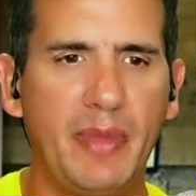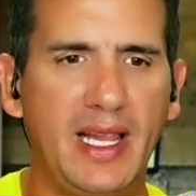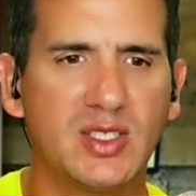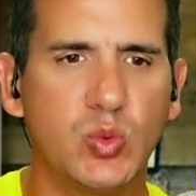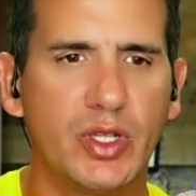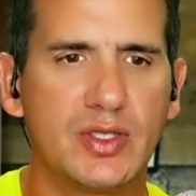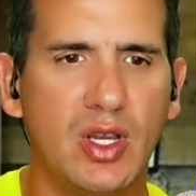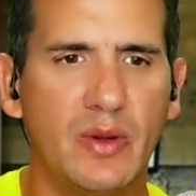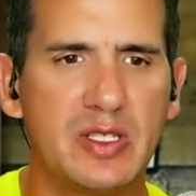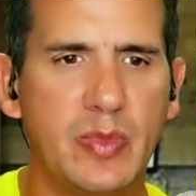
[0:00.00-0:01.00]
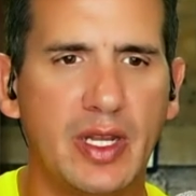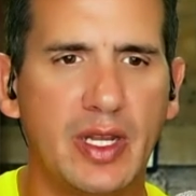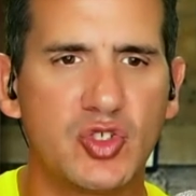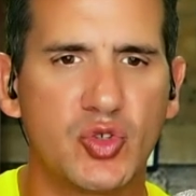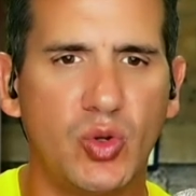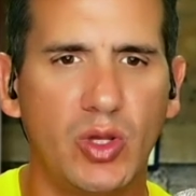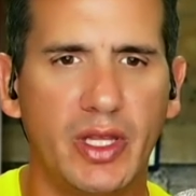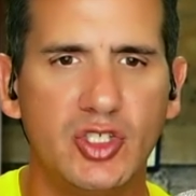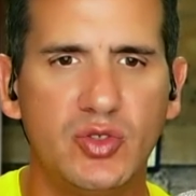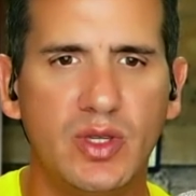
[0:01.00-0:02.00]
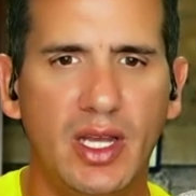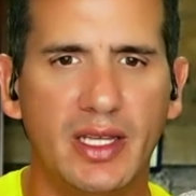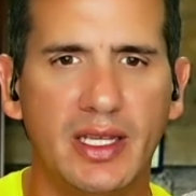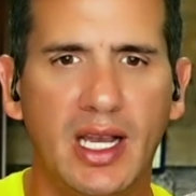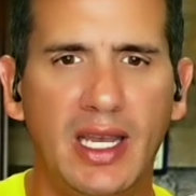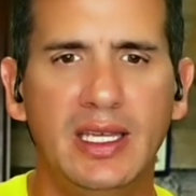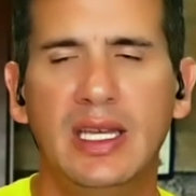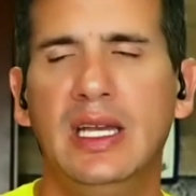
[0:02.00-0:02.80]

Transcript: Alex Wood has always been a control issue kind of guy.